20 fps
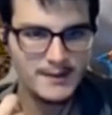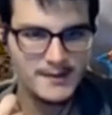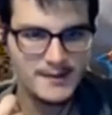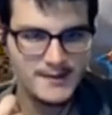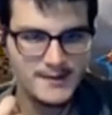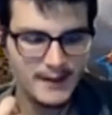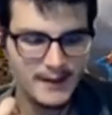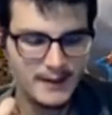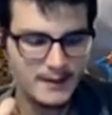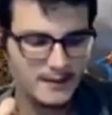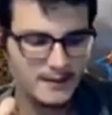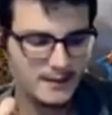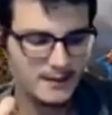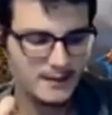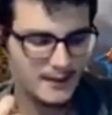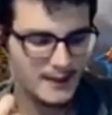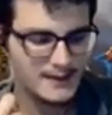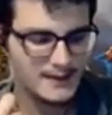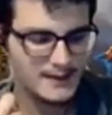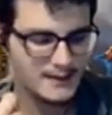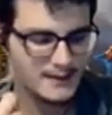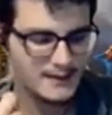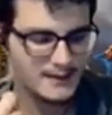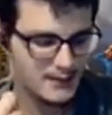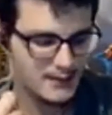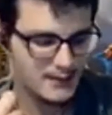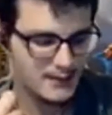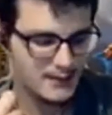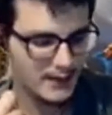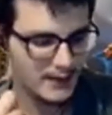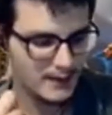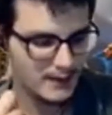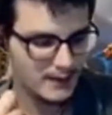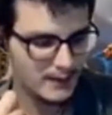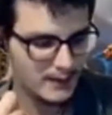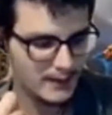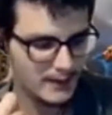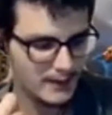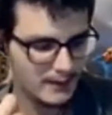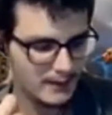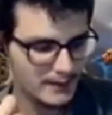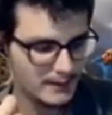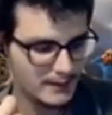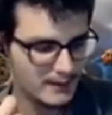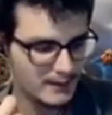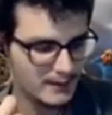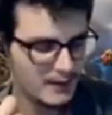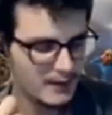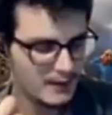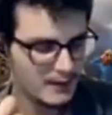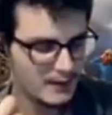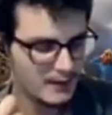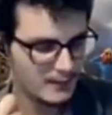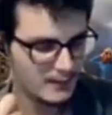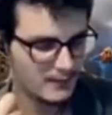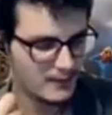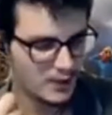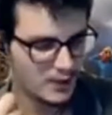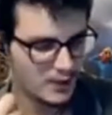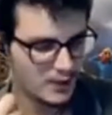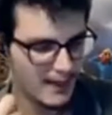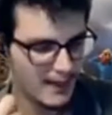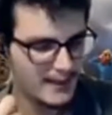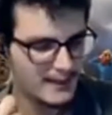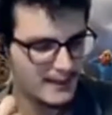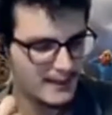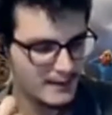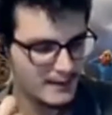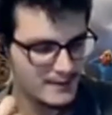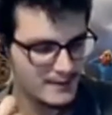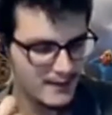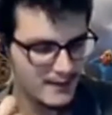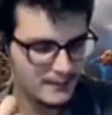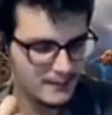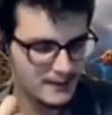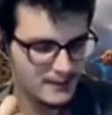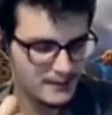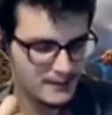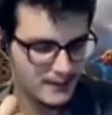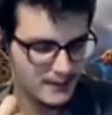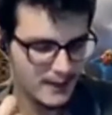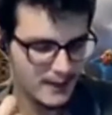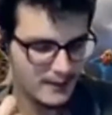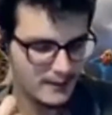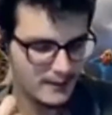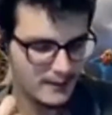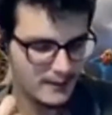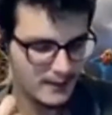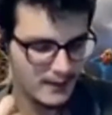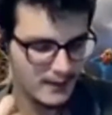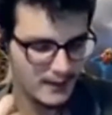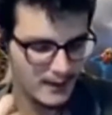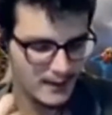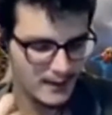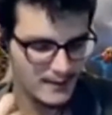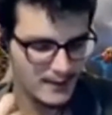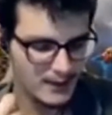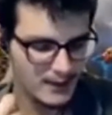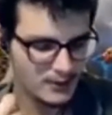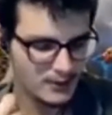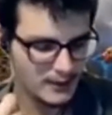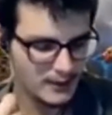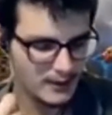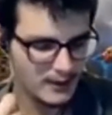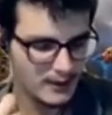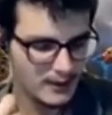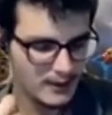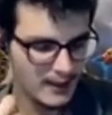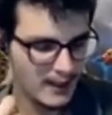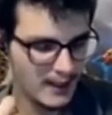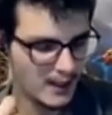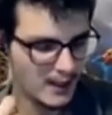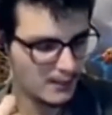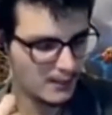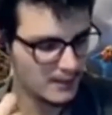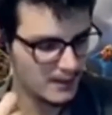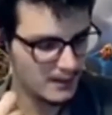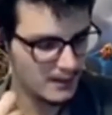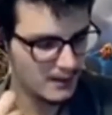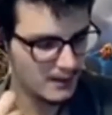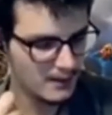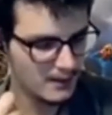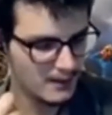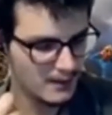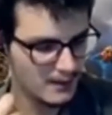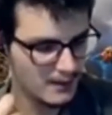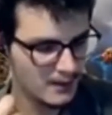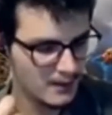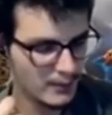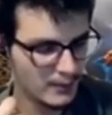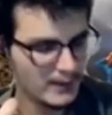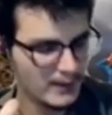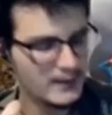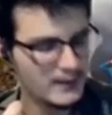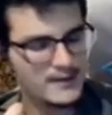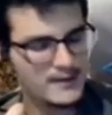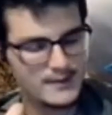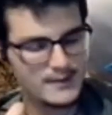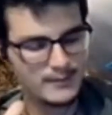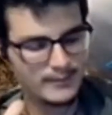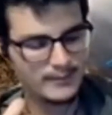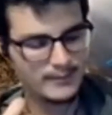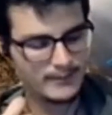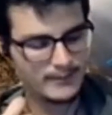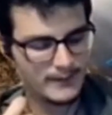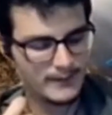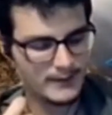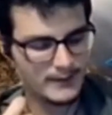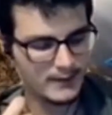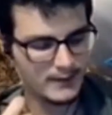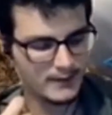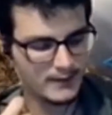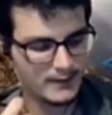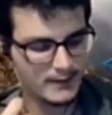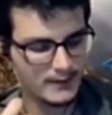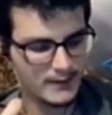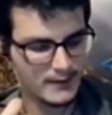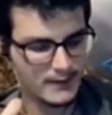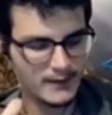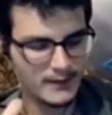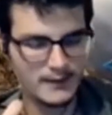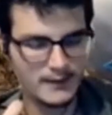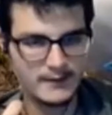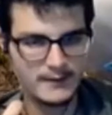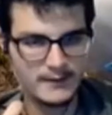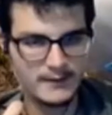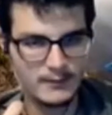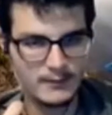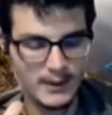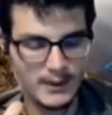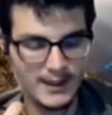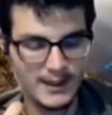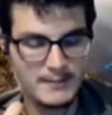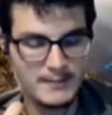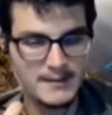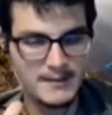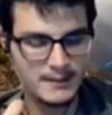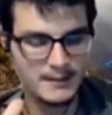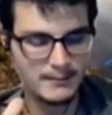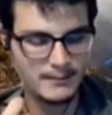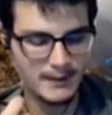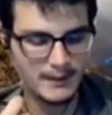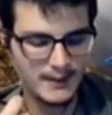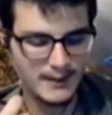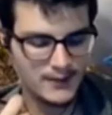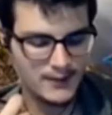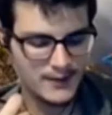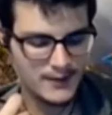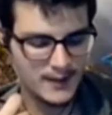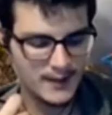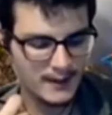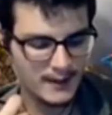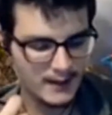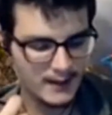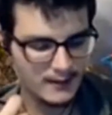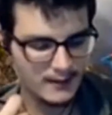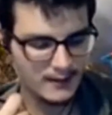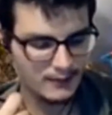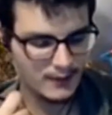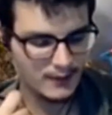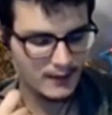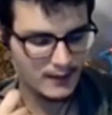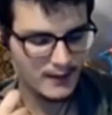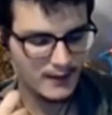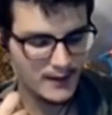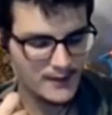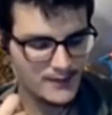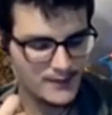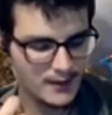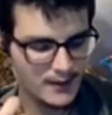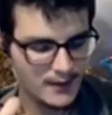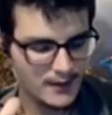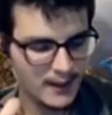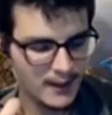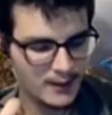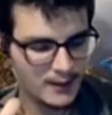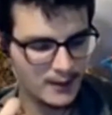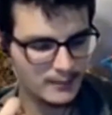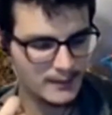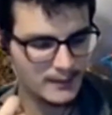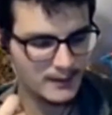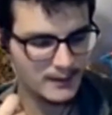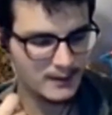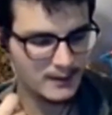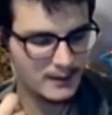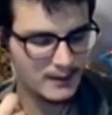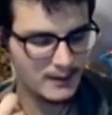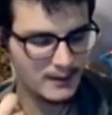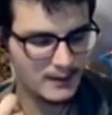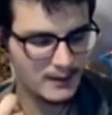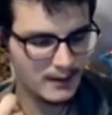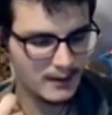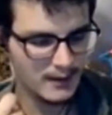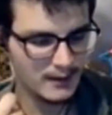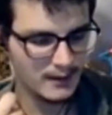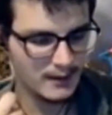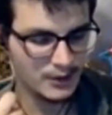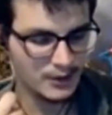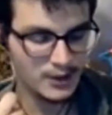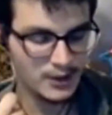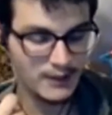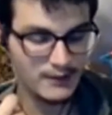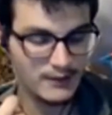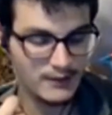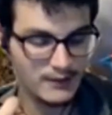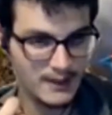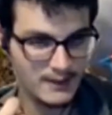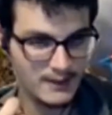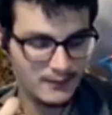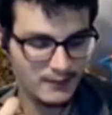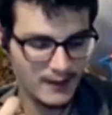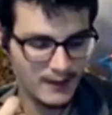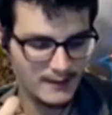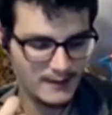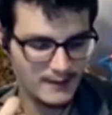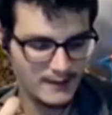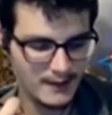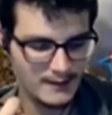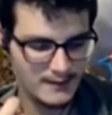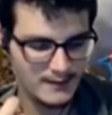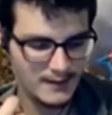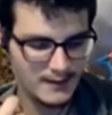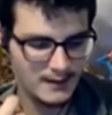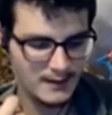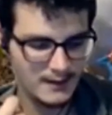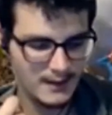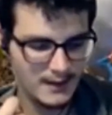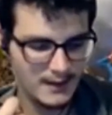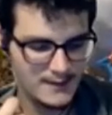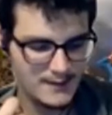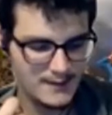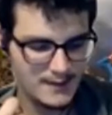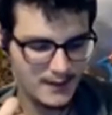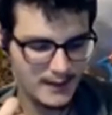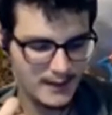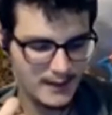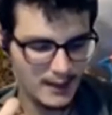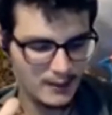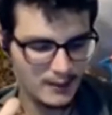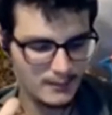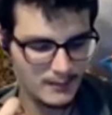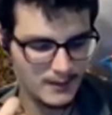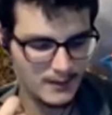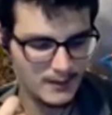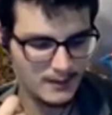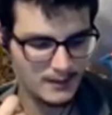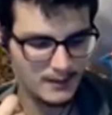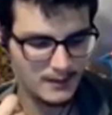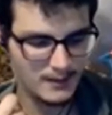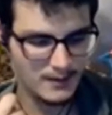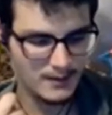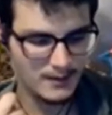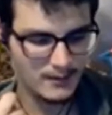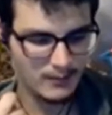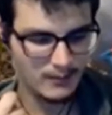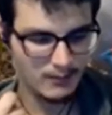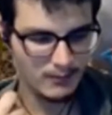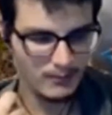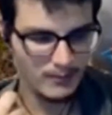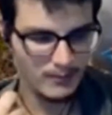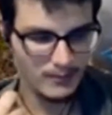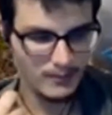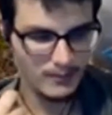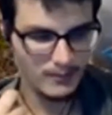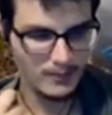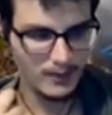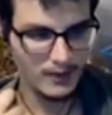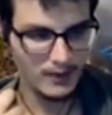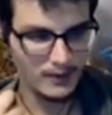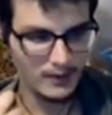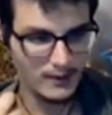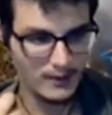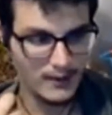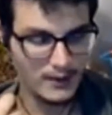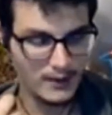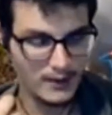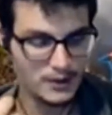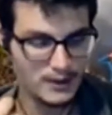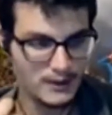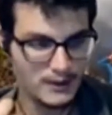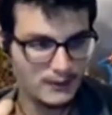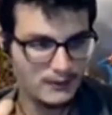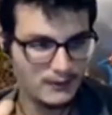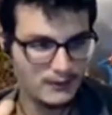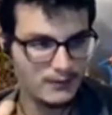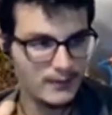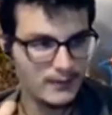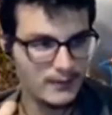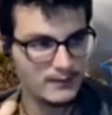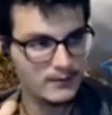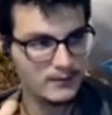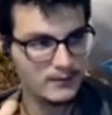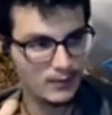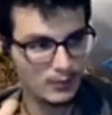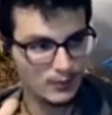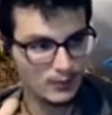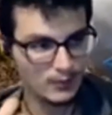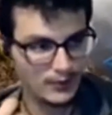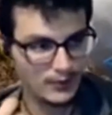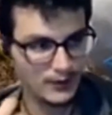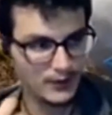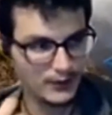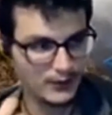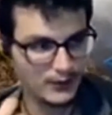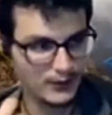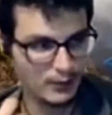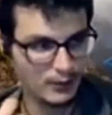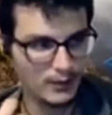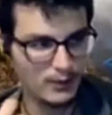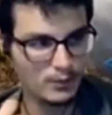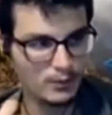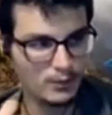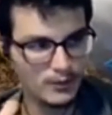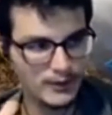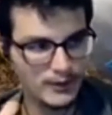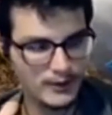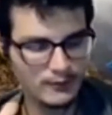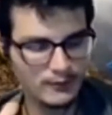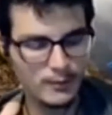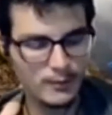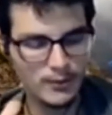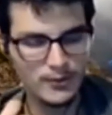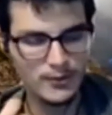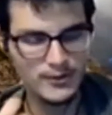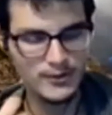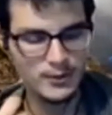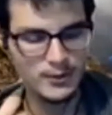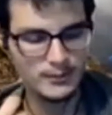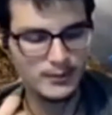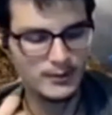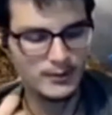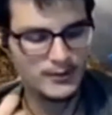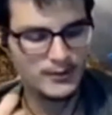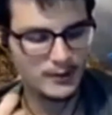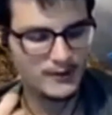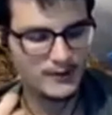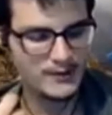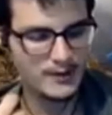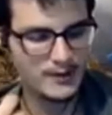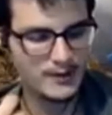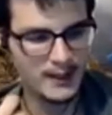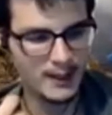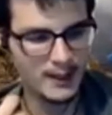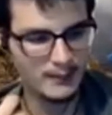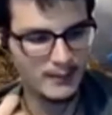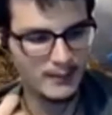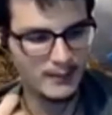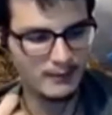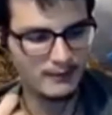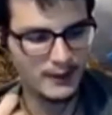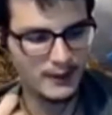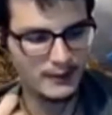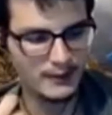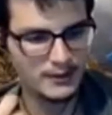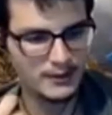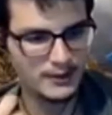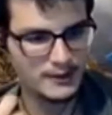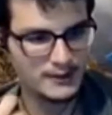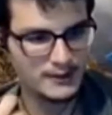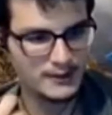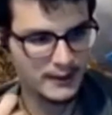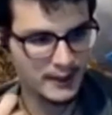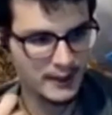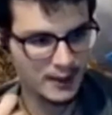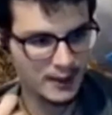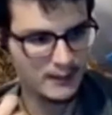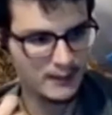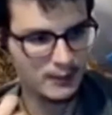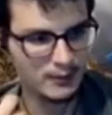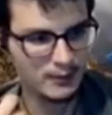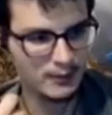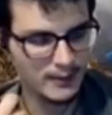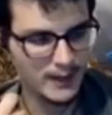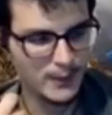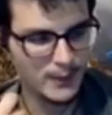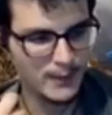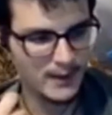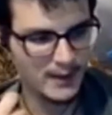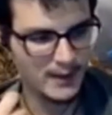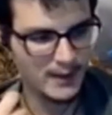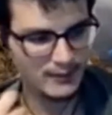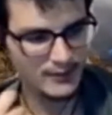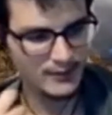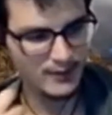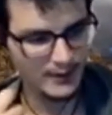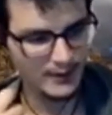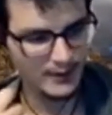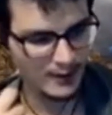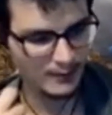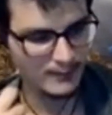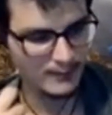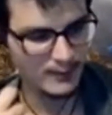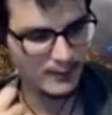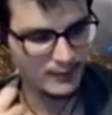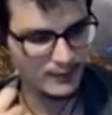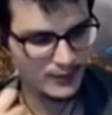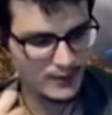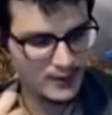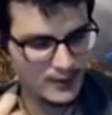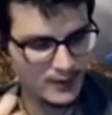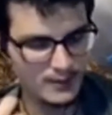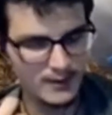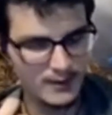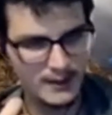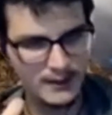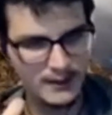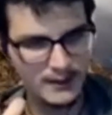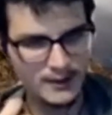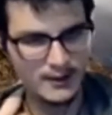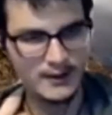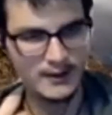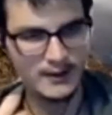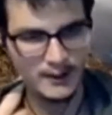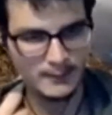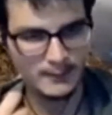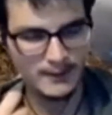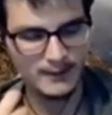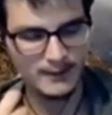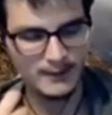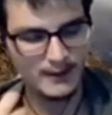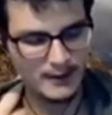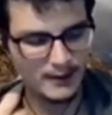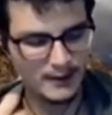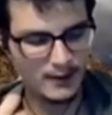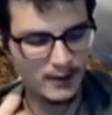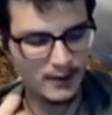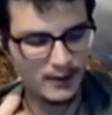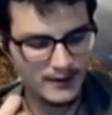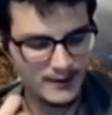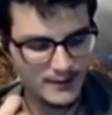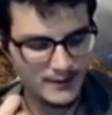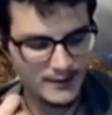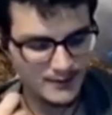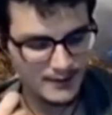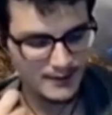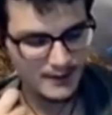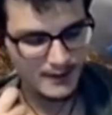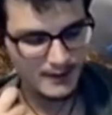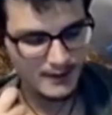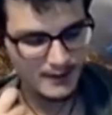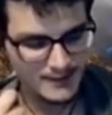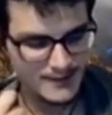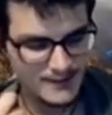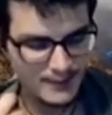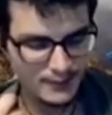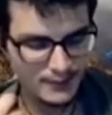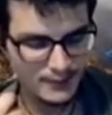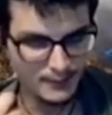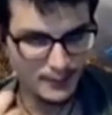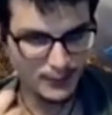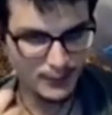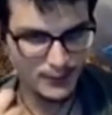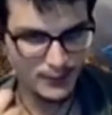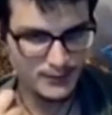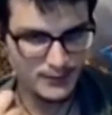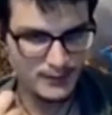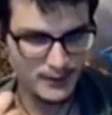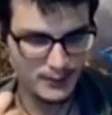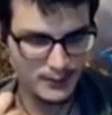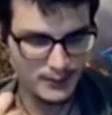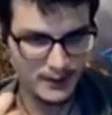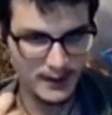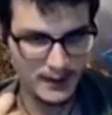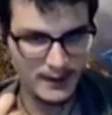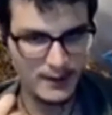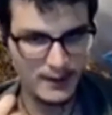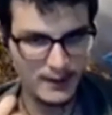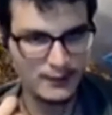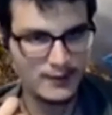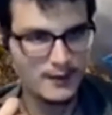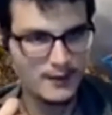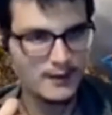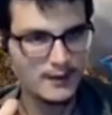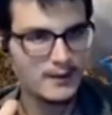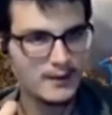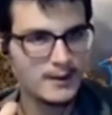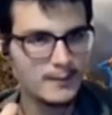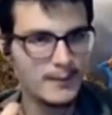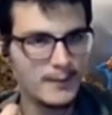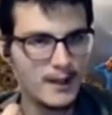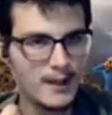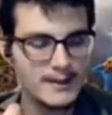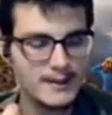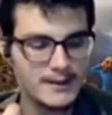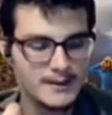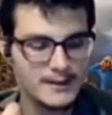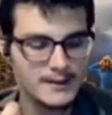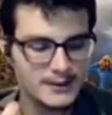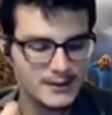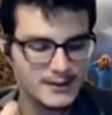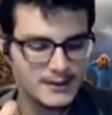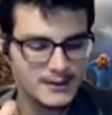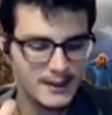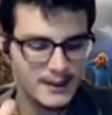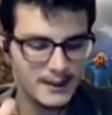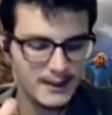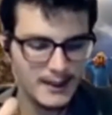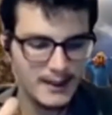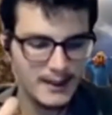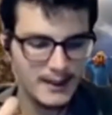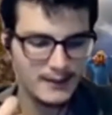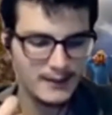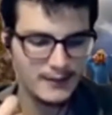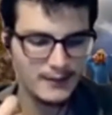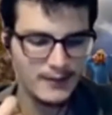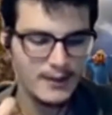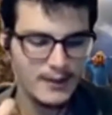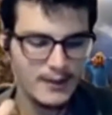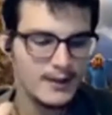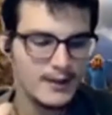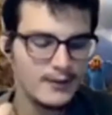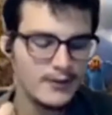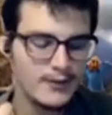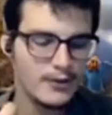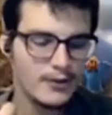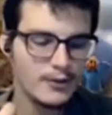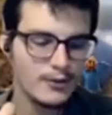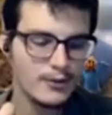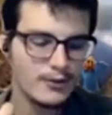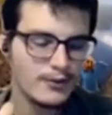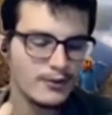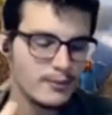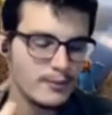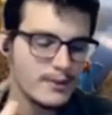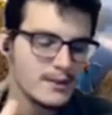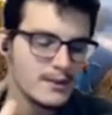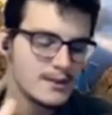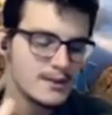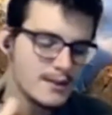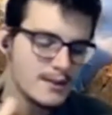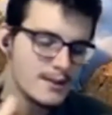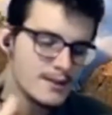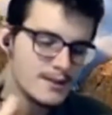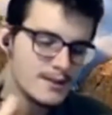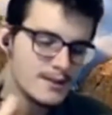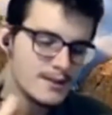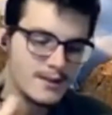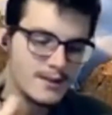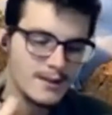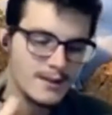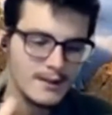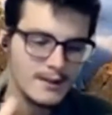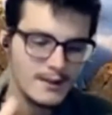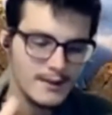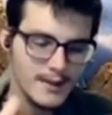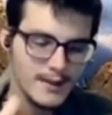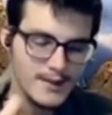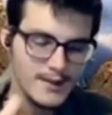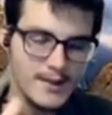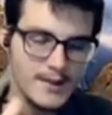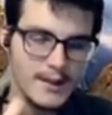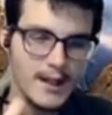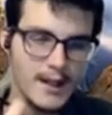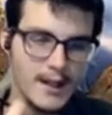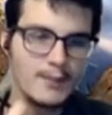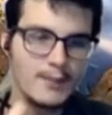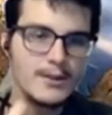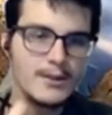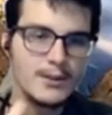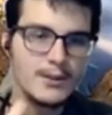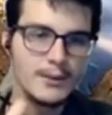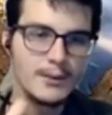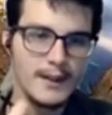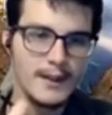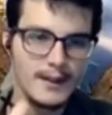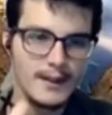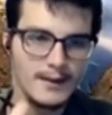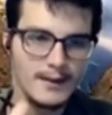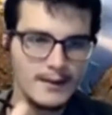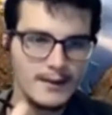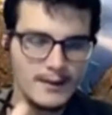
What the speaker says: It's like that's what I need right now, and combining these elements together is actually going to help me release the limiting beliefs that I have. It's going to help me achieve a state of vitality. It's going to help me achieve like the info boost that you put. So it's going to help me with energy. It's going to help me with pain relief. It's going to help me with stress relief. It's going to help me like all these different boosts that we have. The body is just saying, yeah, if you mix these, that's help me doing that.